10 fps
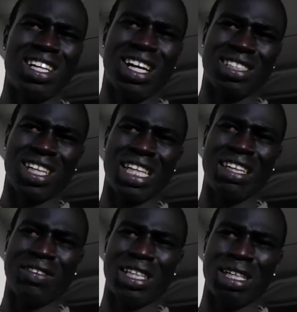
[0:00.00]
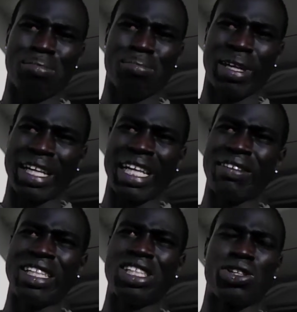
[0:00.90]
I stopped giving up, but I never
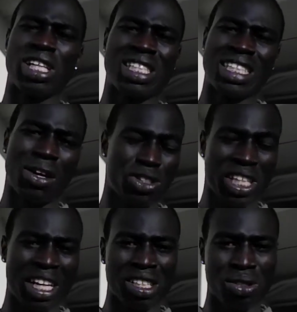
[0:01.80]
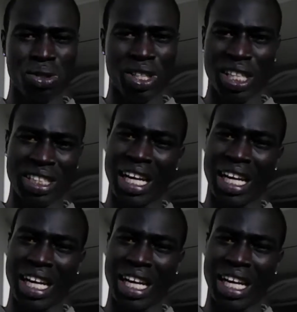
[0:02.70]
did drugs because I was scared to do drugs.